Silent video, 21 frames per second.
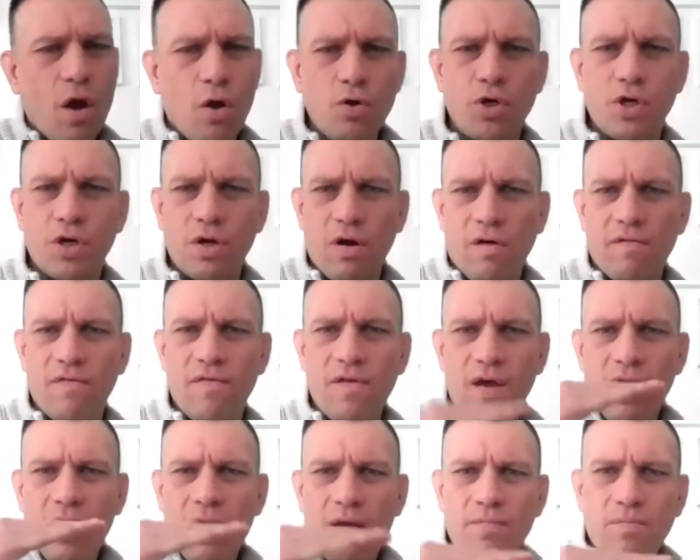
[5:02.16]
notion of
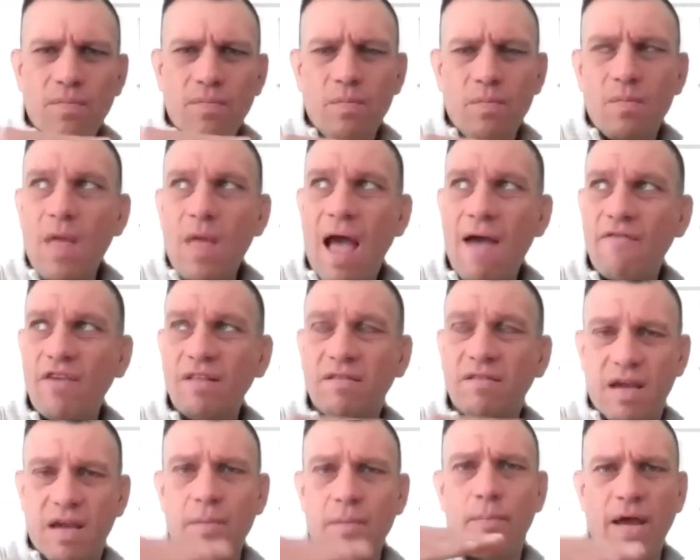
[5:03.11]
having
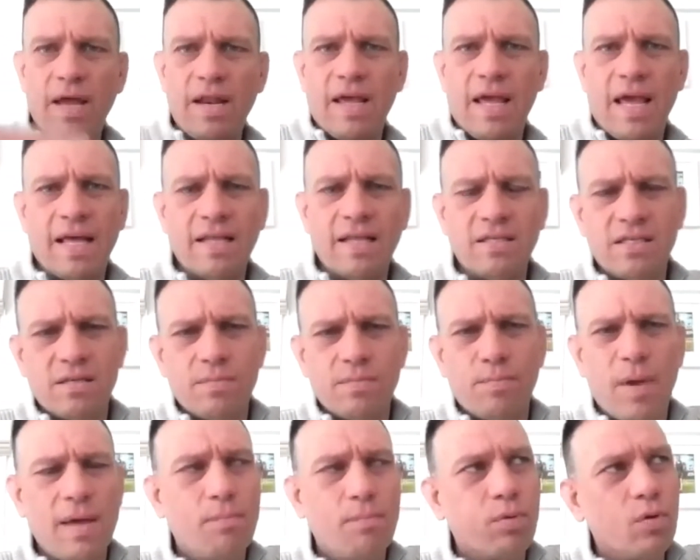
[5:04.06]
to compete
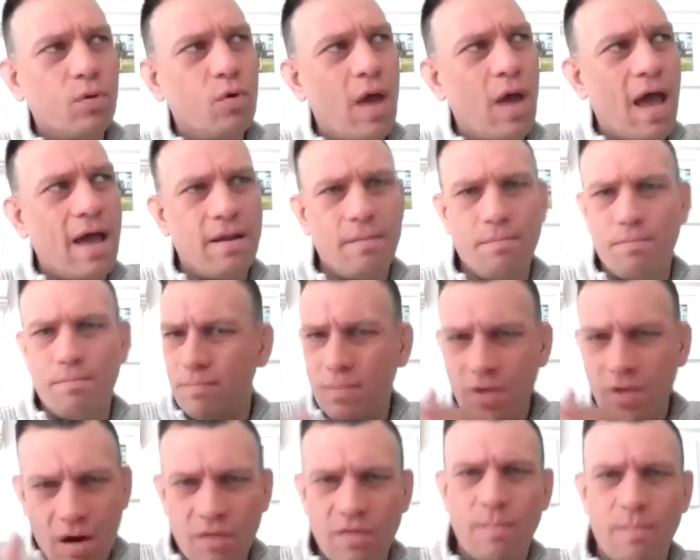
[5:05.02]
against people who had,
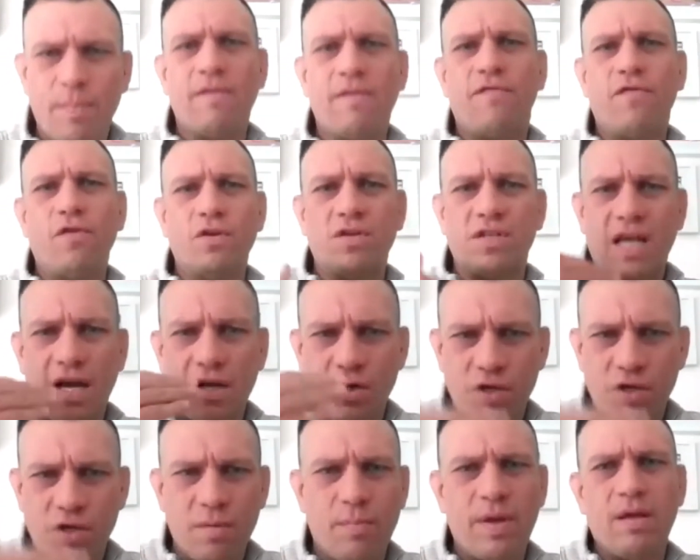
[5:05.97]
the better first
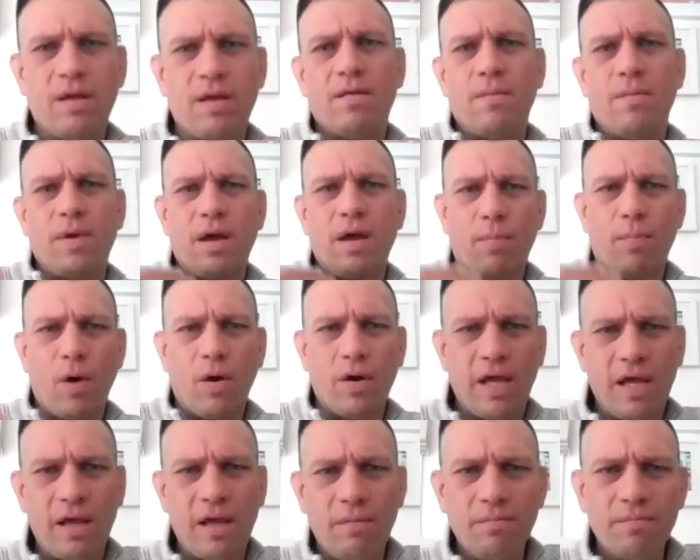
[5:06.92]
touch, the bigger
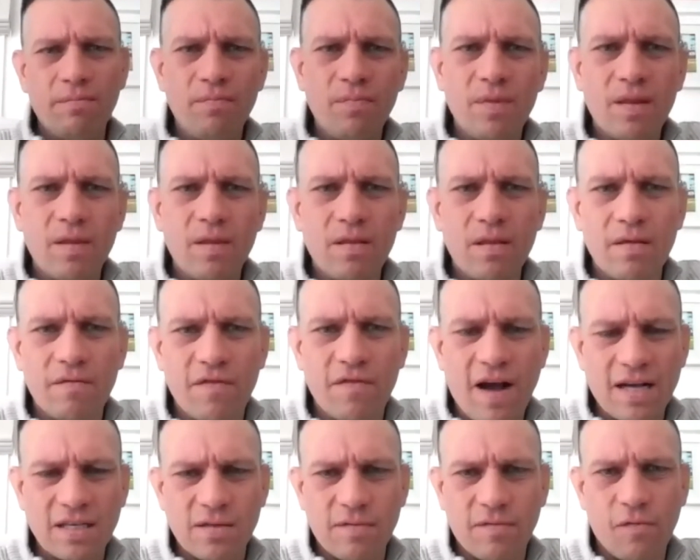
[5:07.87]
body, the
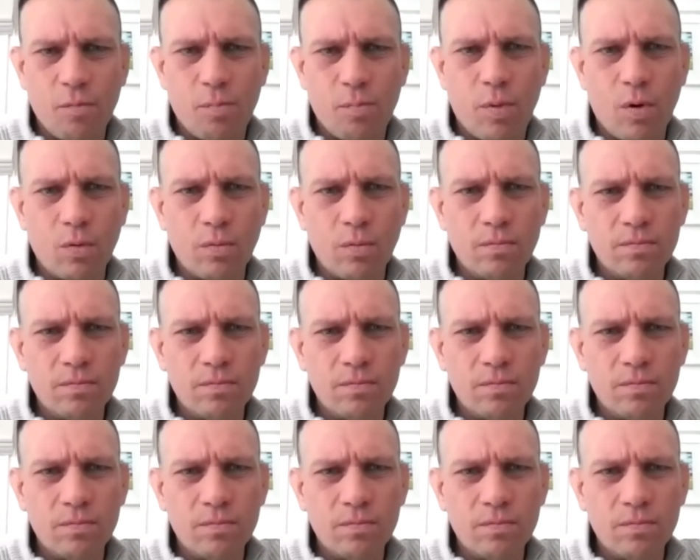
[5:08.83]
faster football.